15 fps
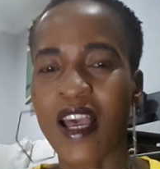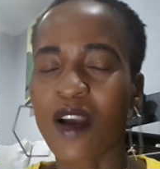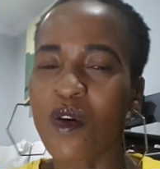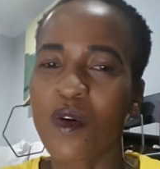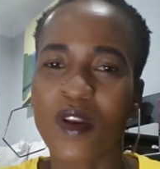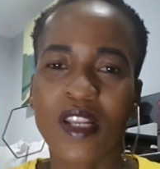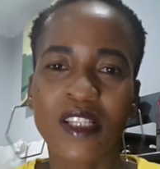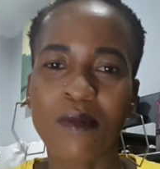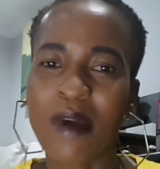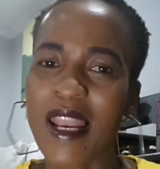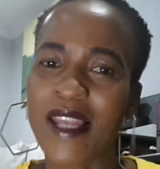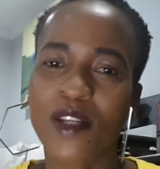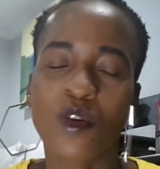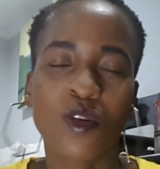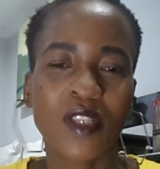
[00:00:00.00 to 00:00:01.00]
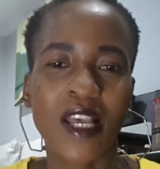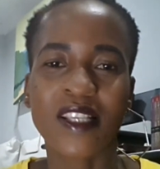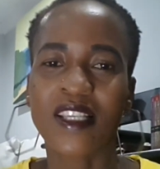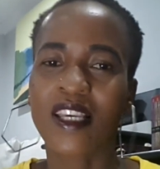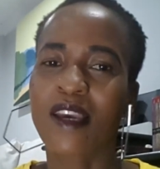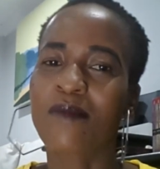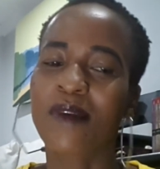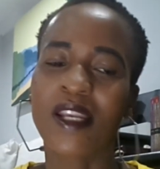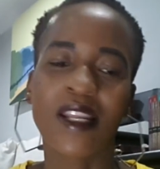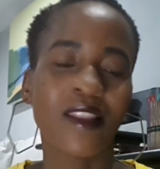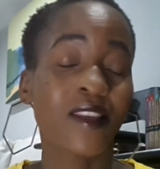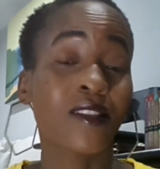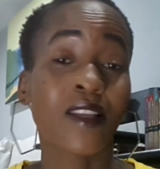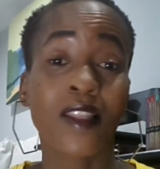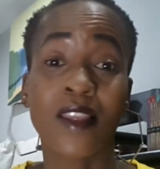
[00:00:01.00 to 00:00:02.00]
corner my light because as a camera and
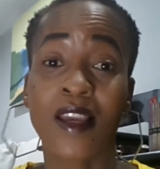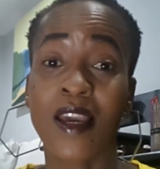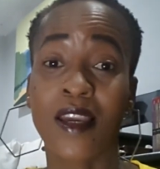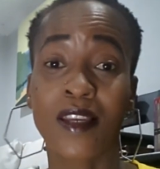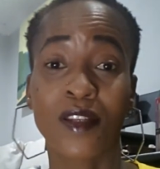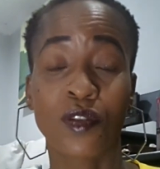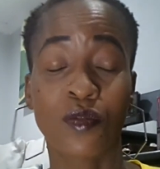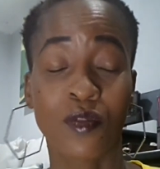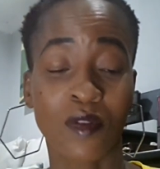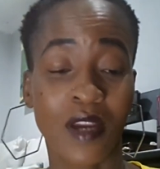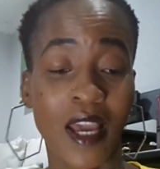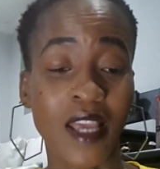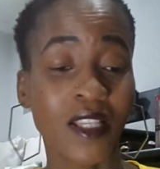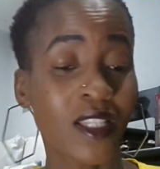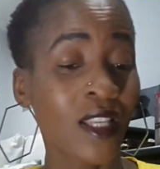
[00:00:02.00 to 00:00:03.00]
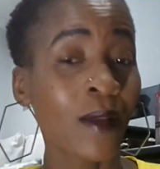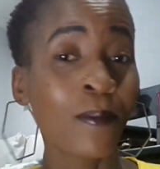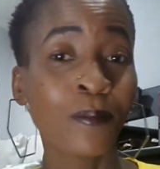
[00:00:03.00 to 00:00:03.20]
there's nothing I can do, you guys.